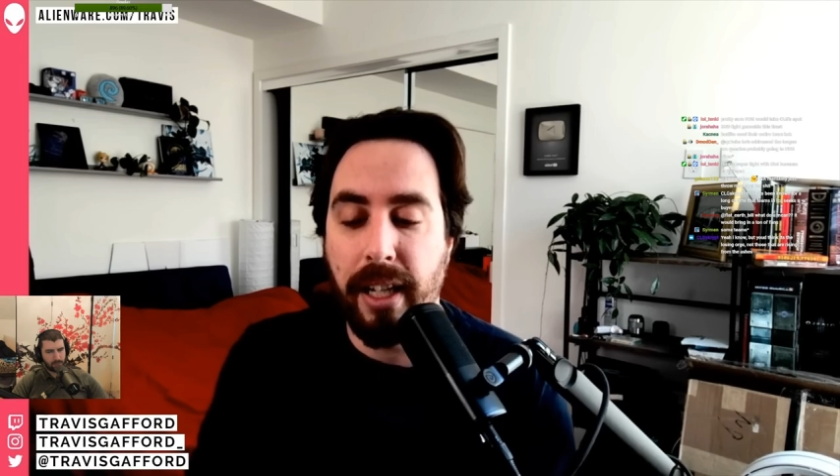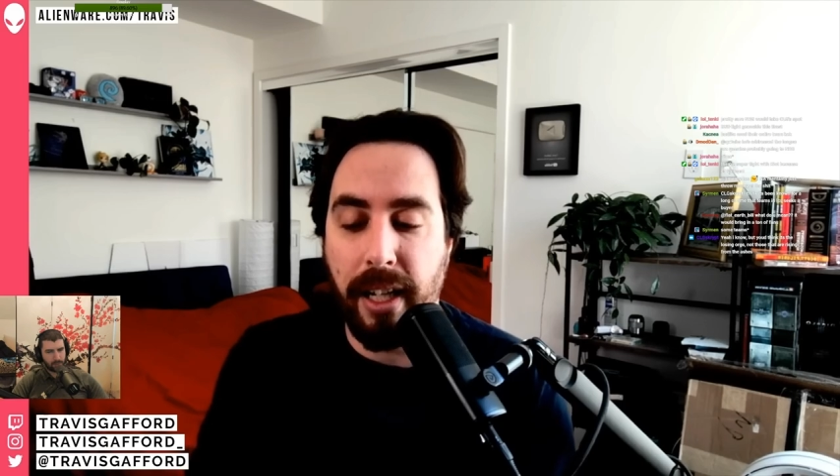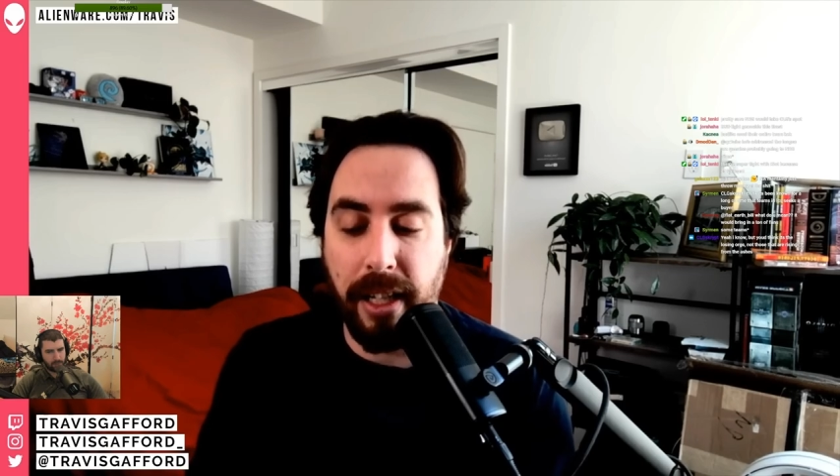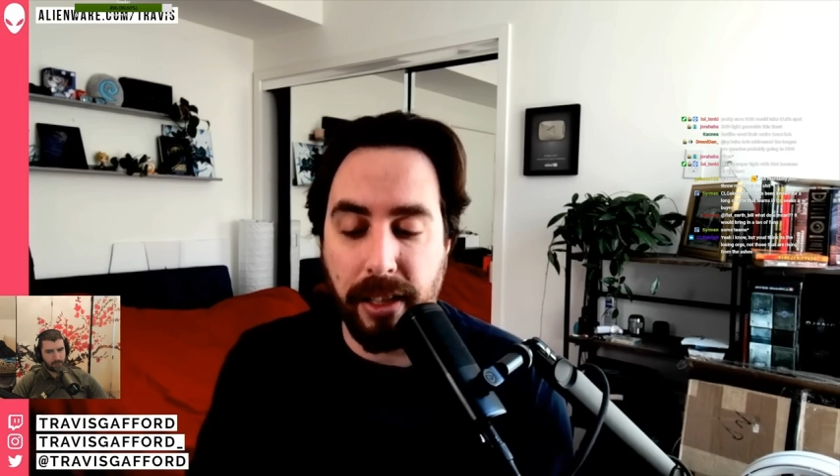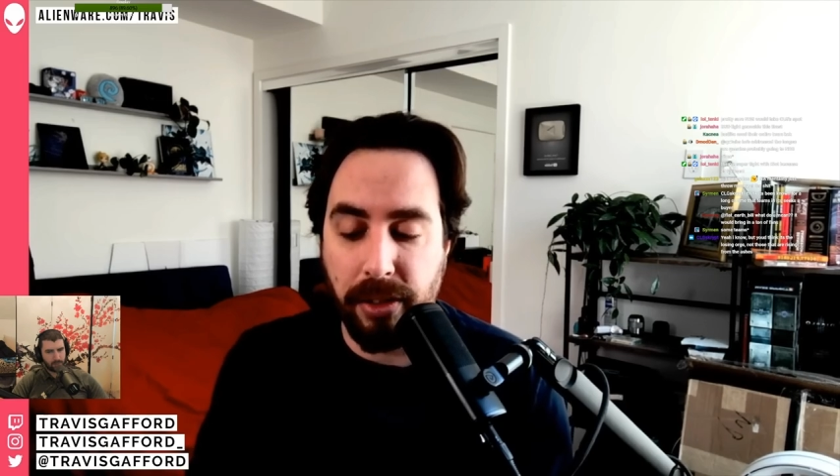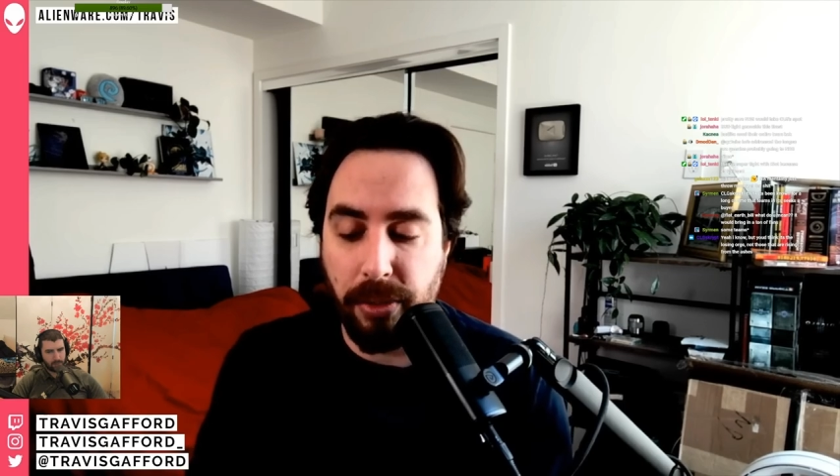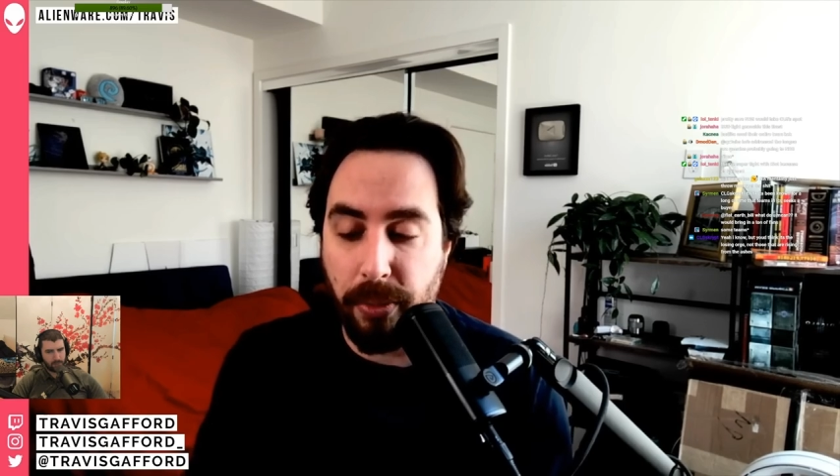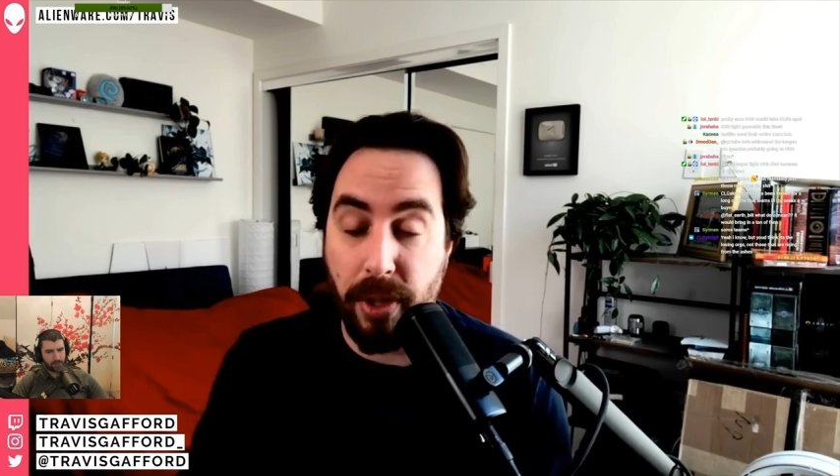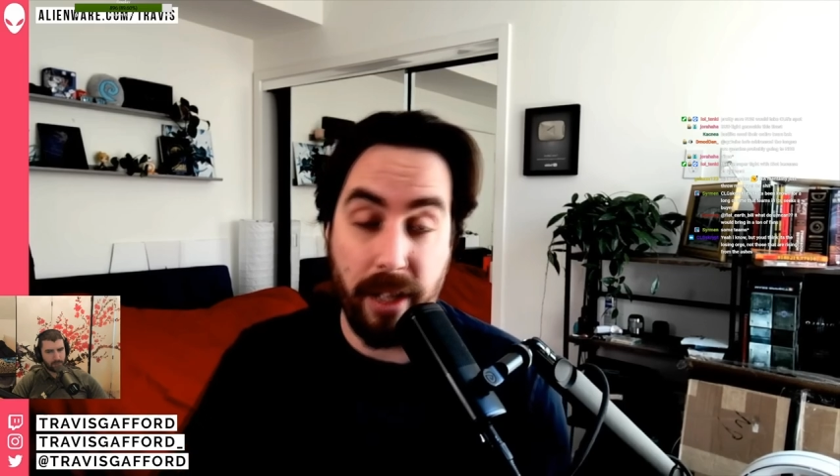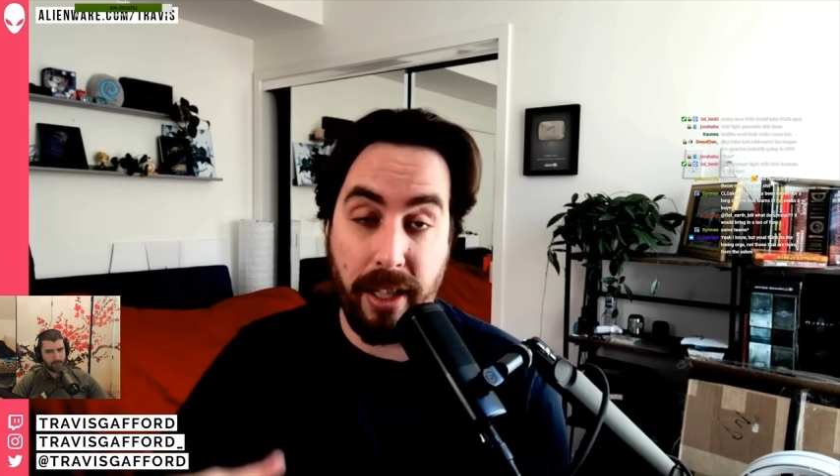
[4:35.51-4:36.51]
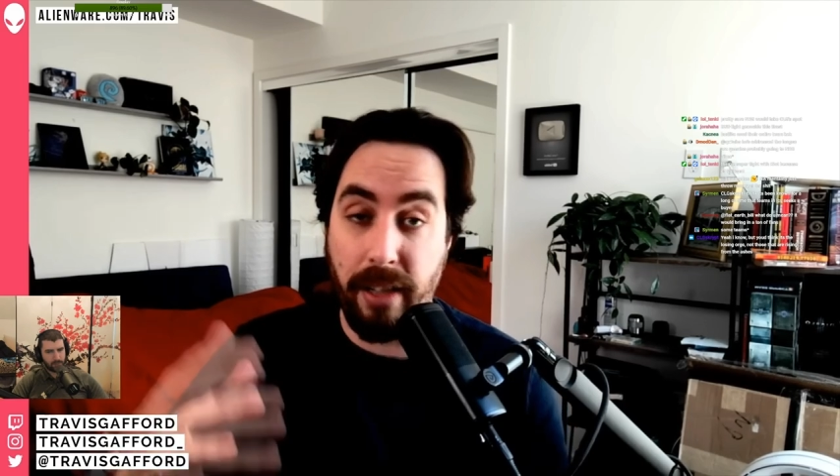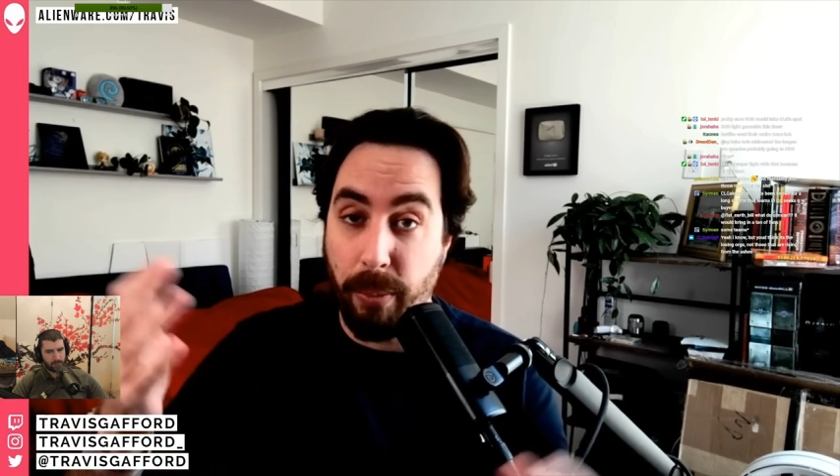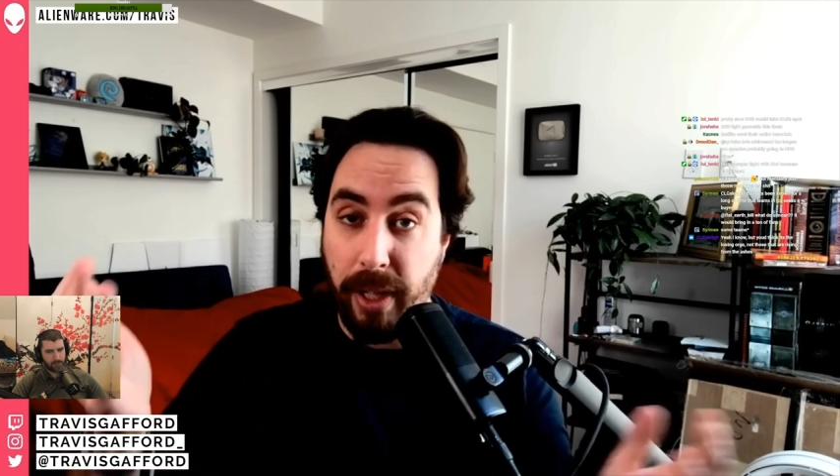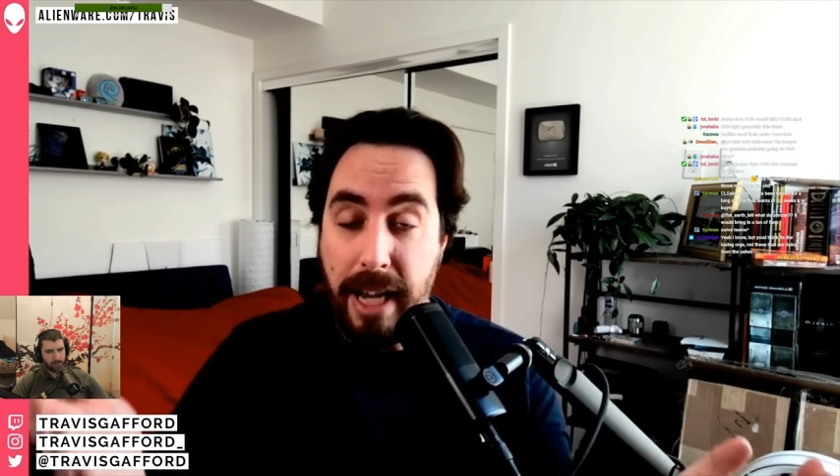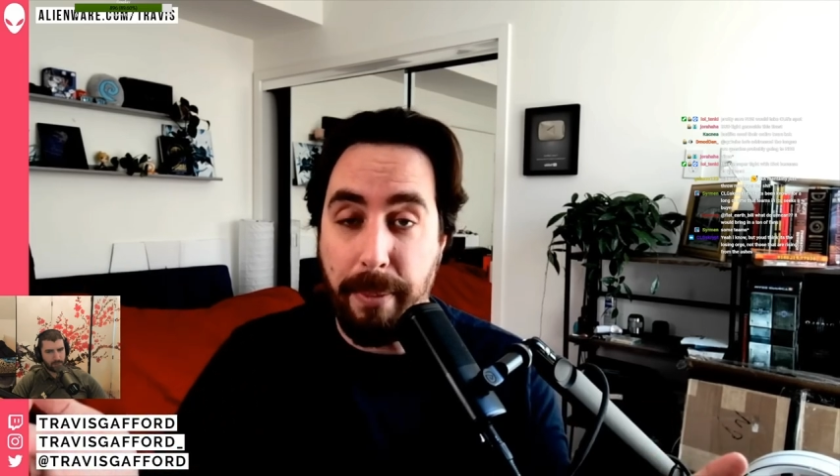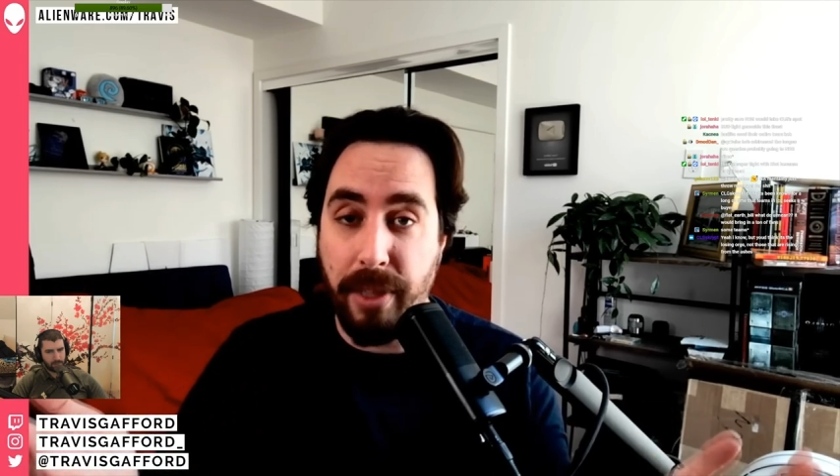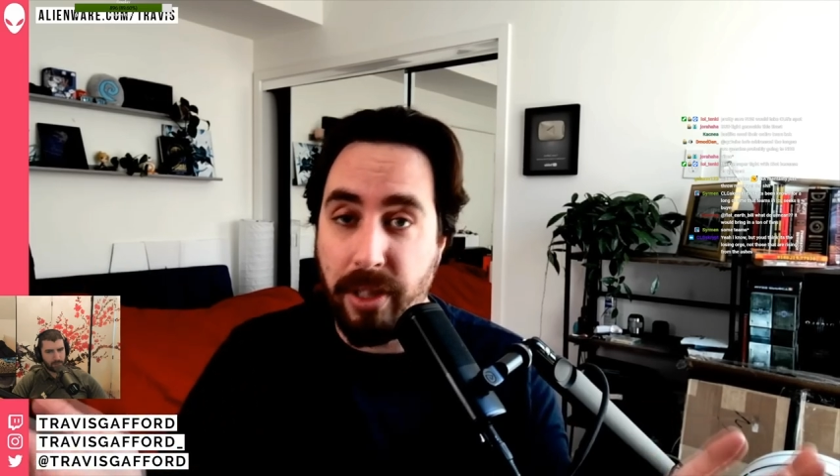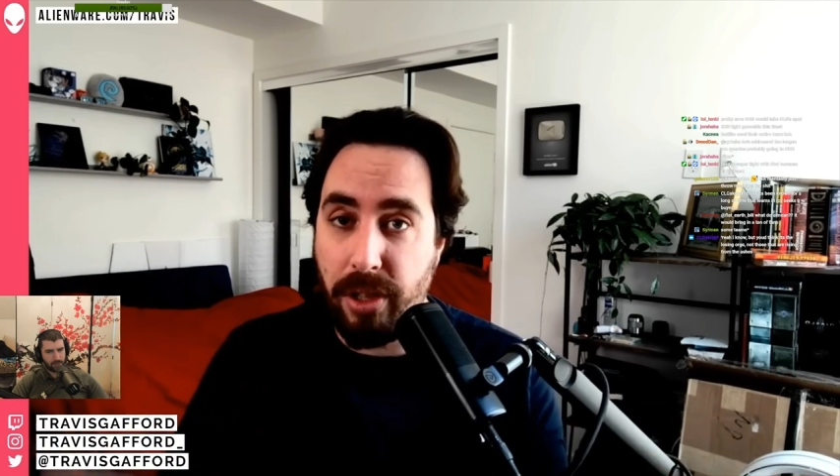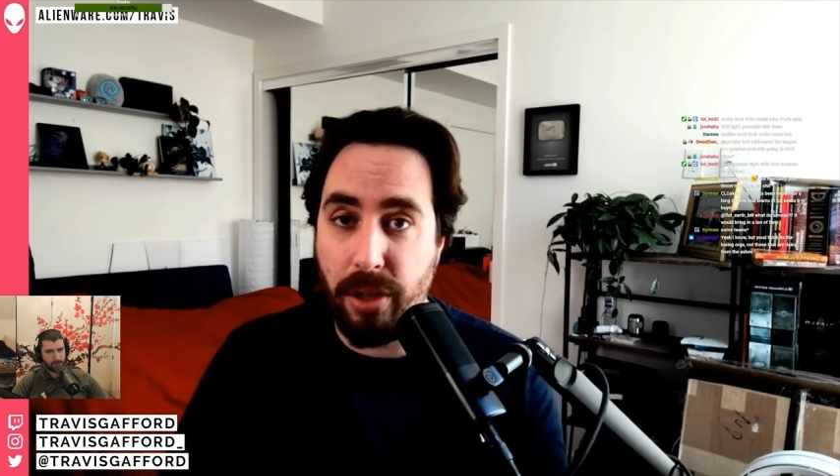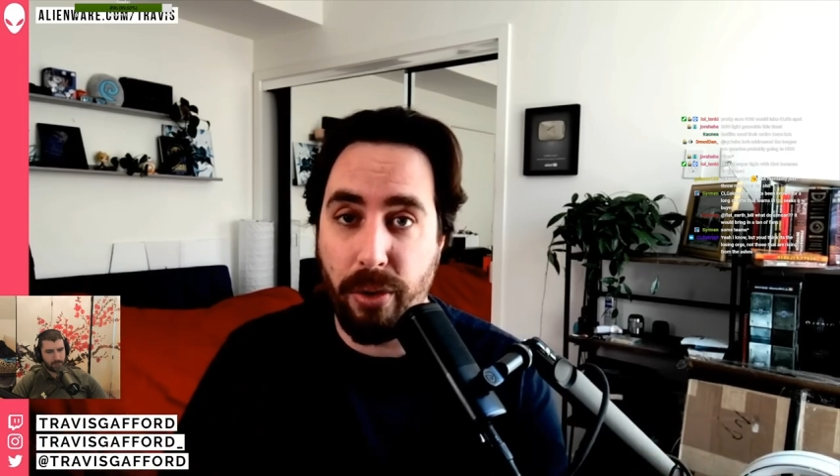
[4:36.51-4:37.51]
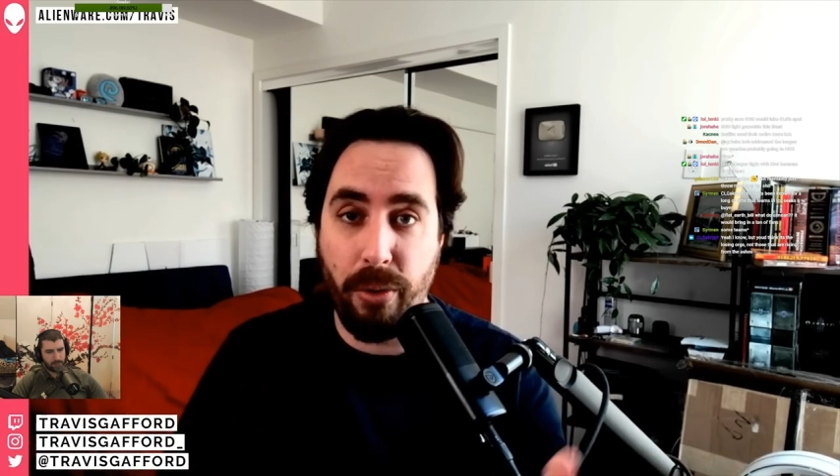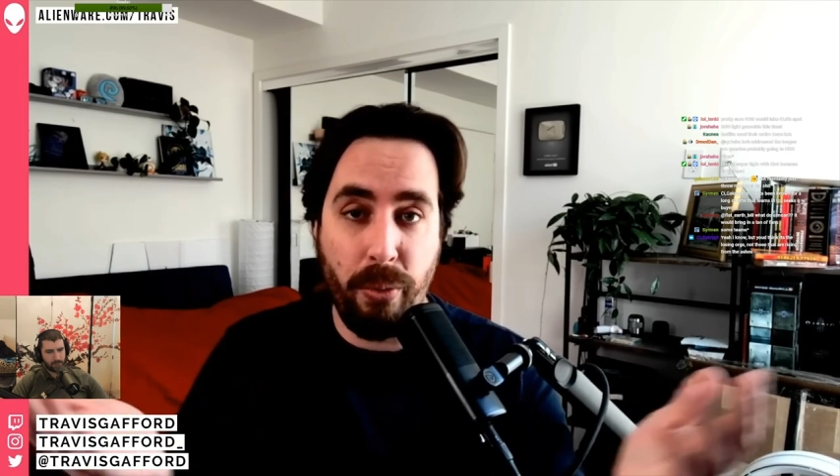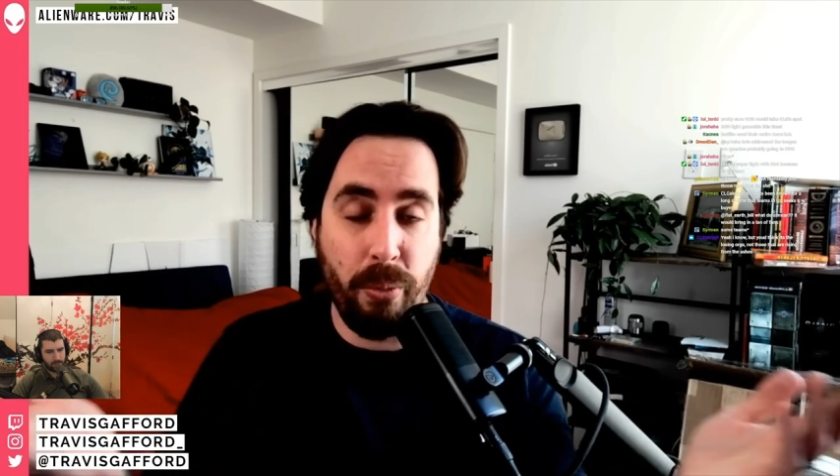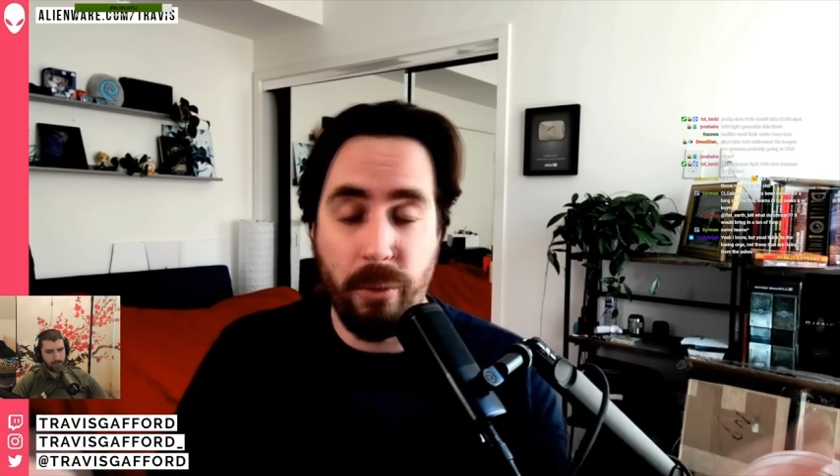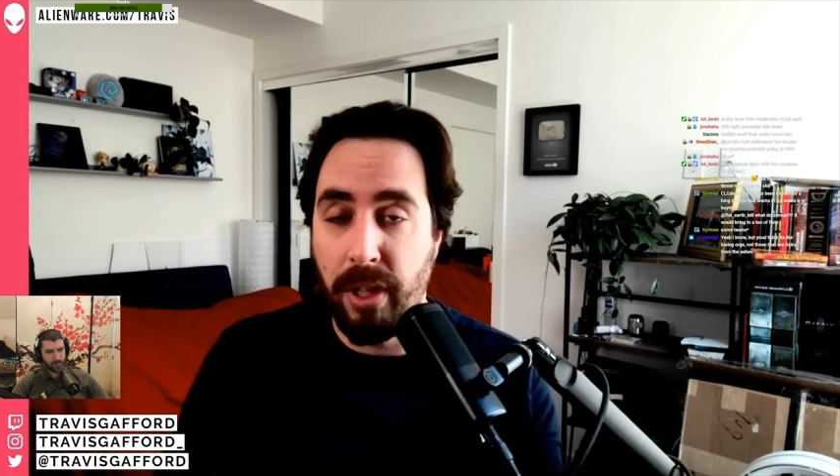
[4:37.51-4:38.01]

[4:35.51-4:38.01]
And then again, what happens to